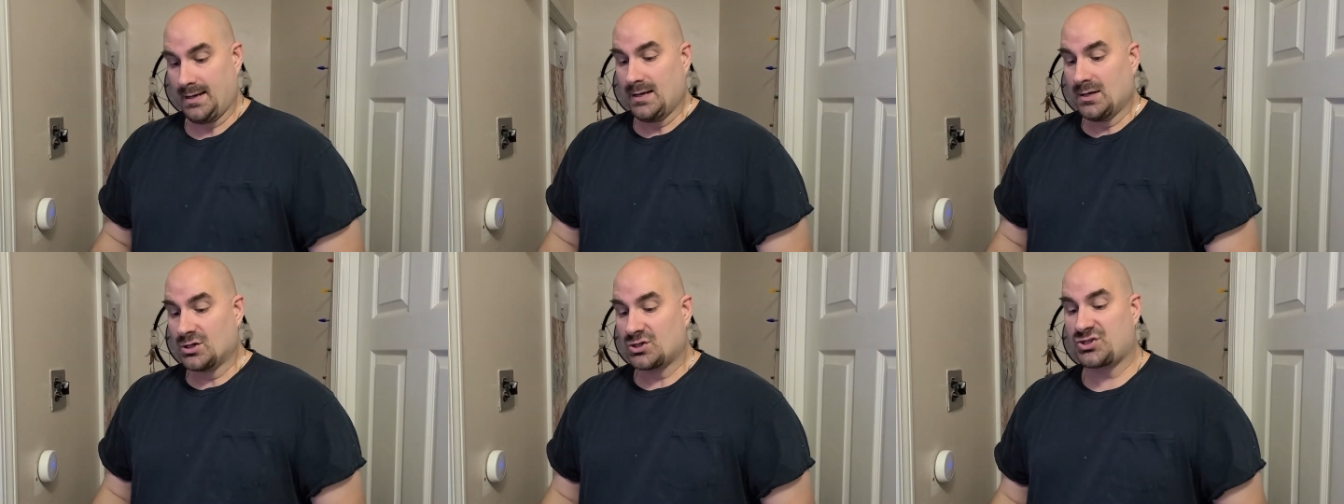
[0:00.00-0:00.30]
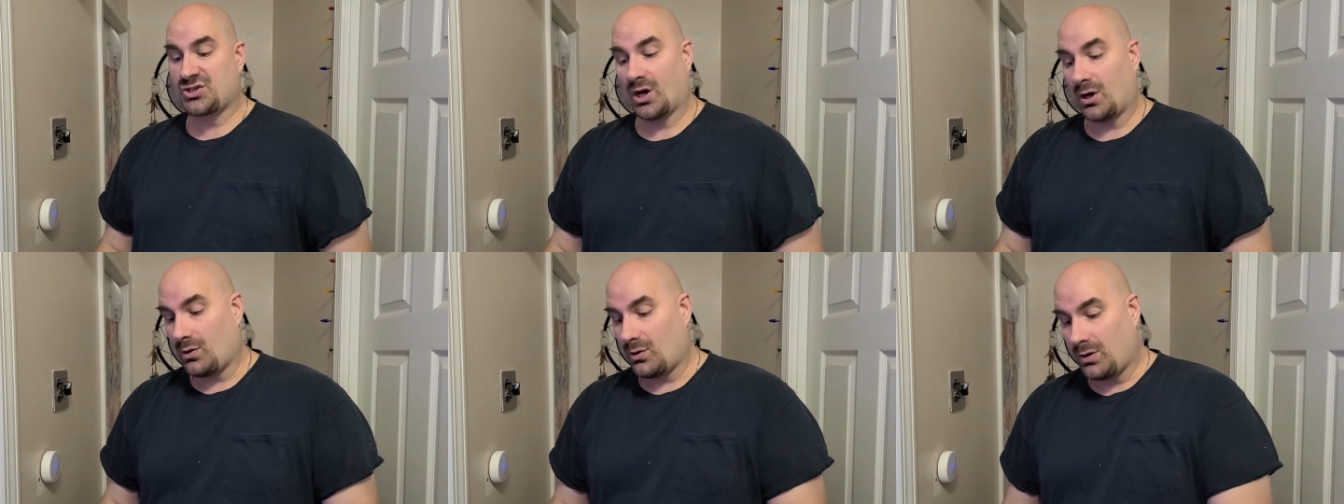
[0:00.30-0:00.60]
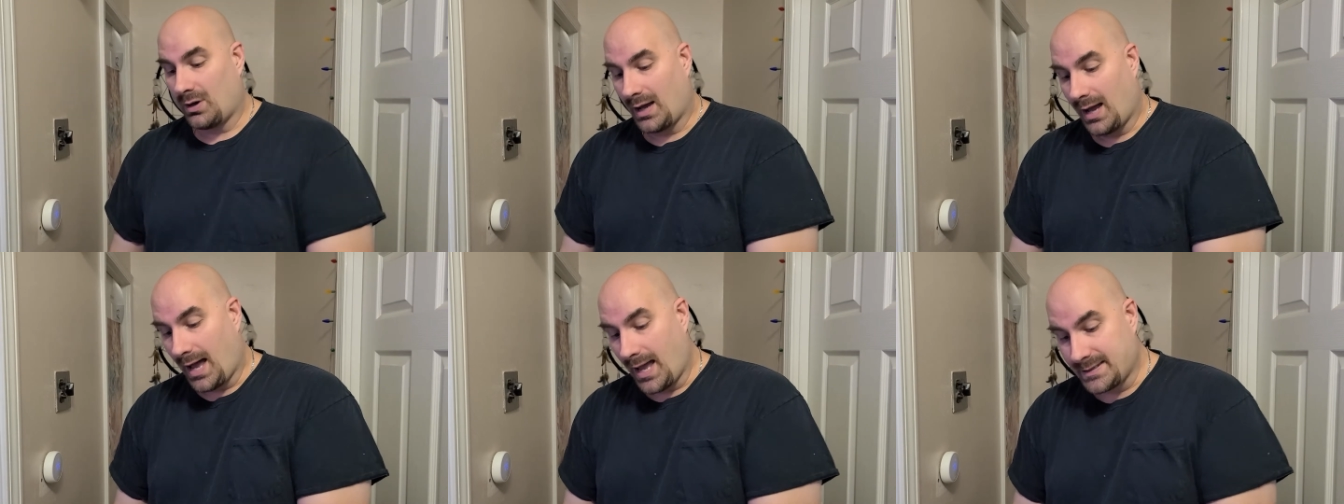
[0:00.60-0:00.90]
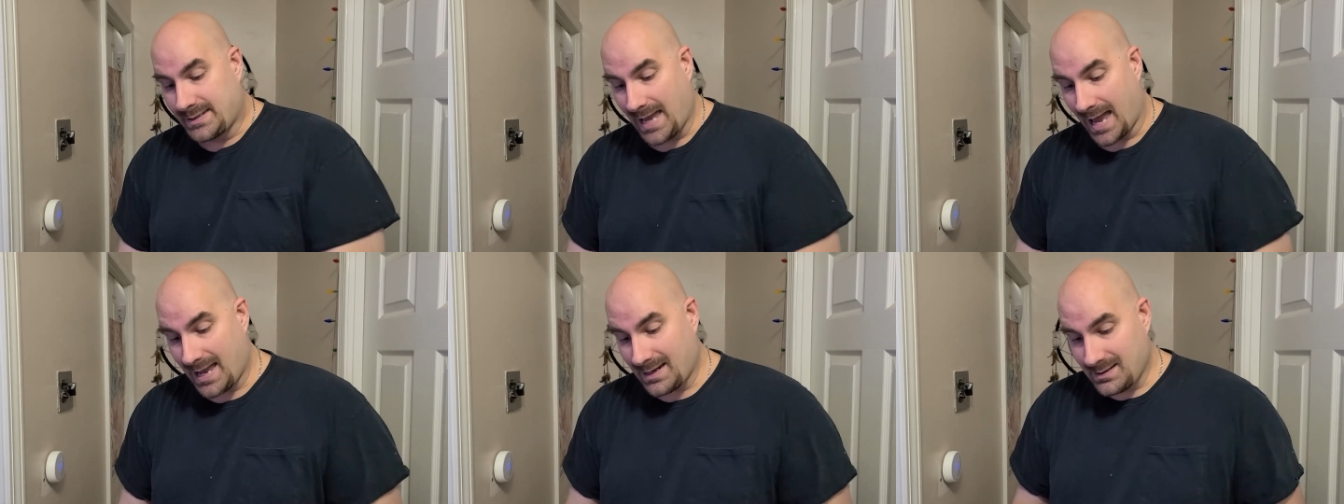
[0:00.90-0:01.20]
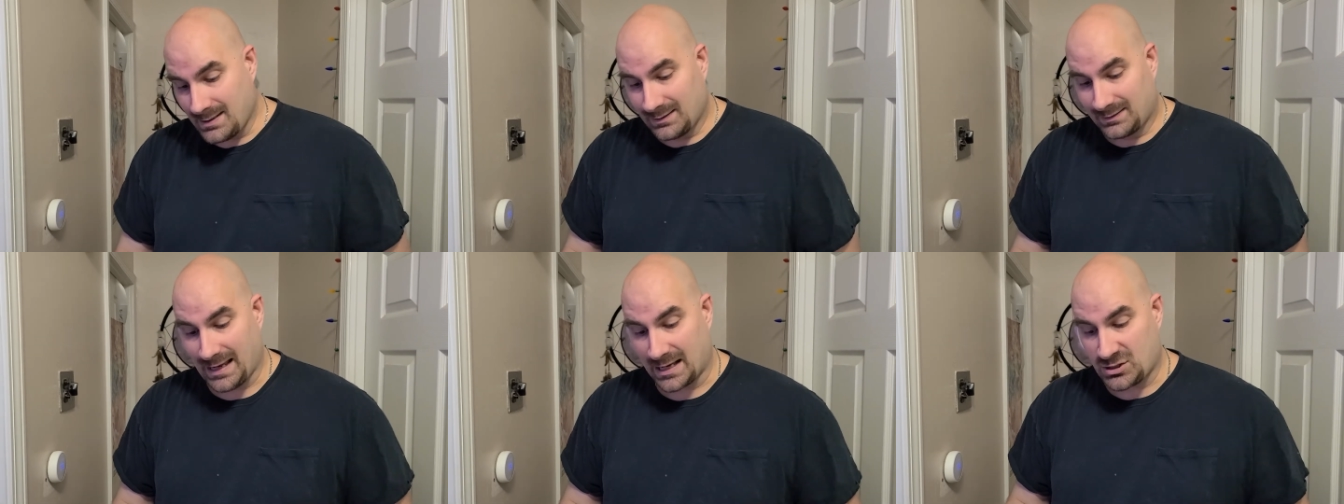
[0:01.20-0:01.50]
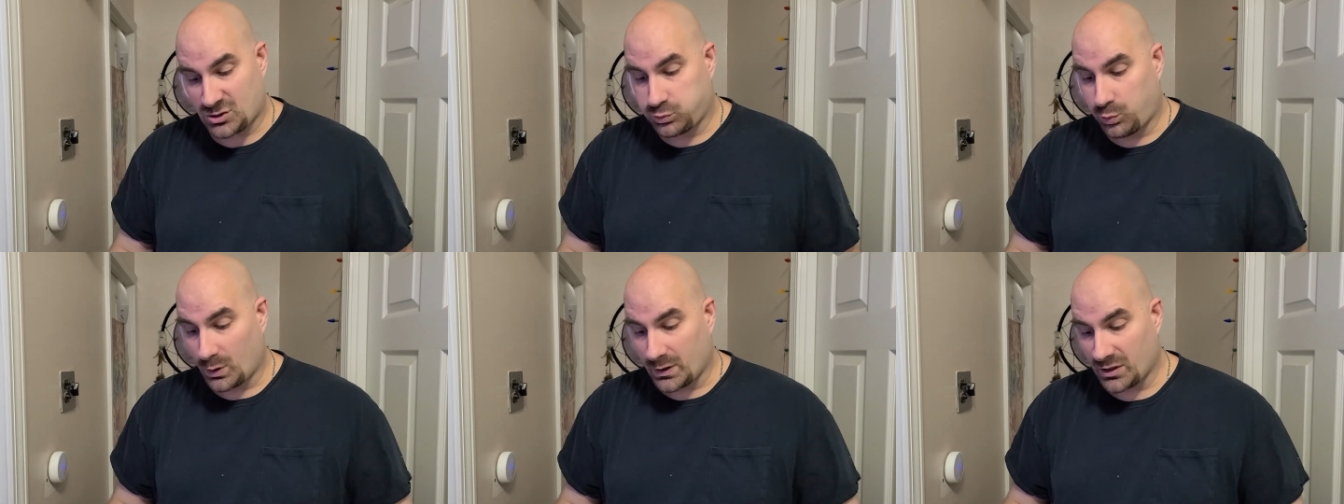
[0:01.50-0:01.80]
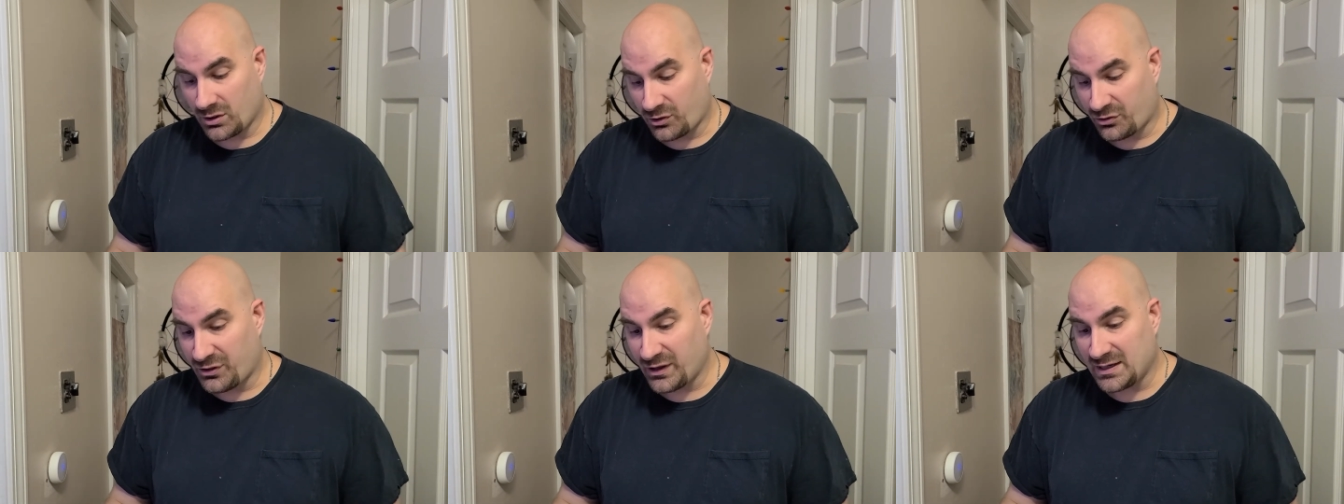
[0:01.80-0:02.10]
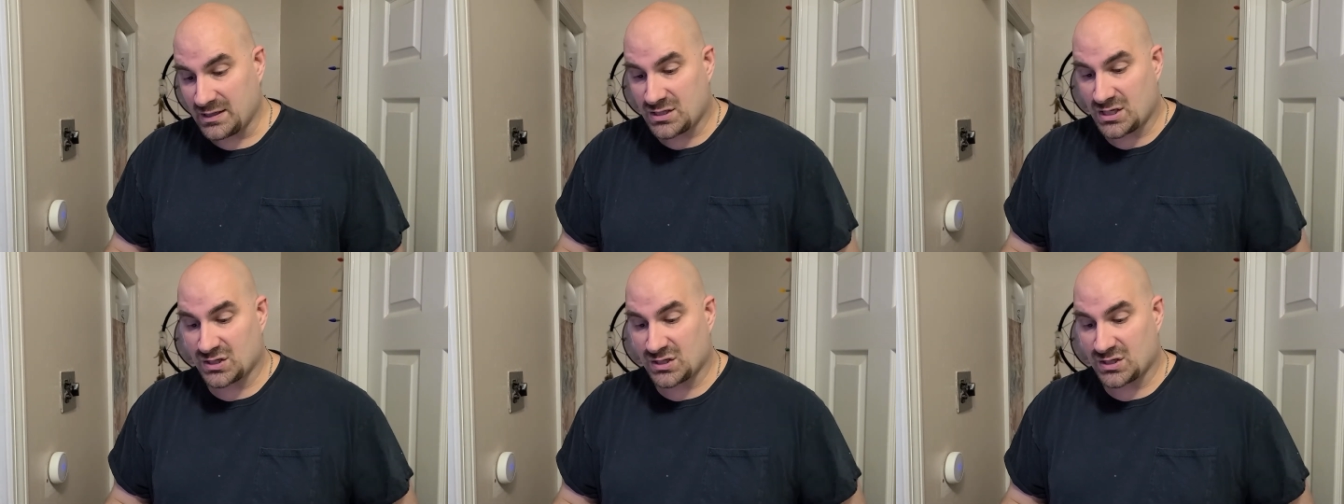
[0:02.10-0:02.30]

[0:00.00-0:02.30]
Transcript: So again, that's one of the things